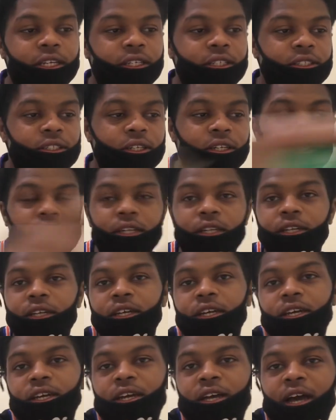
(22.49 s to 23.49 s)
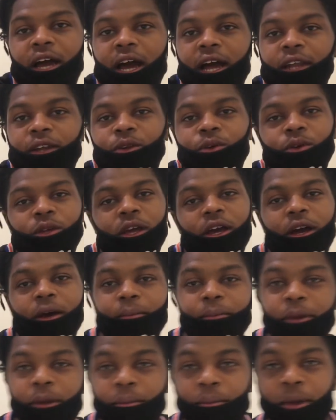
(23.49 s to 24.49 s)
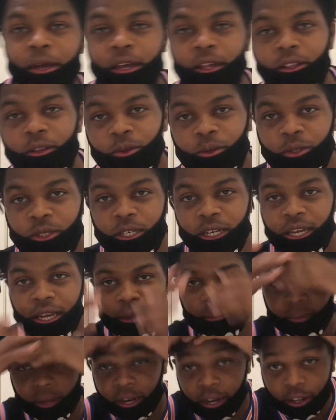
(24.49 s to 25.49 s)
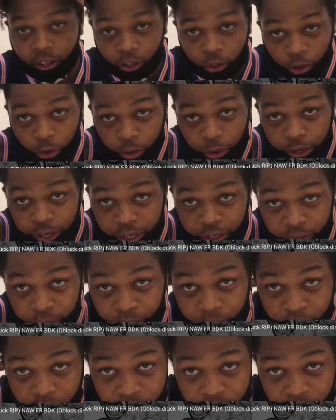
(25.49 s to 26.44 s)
So look, I know y'all, I'm in the bathroom today. I'm not at the crib.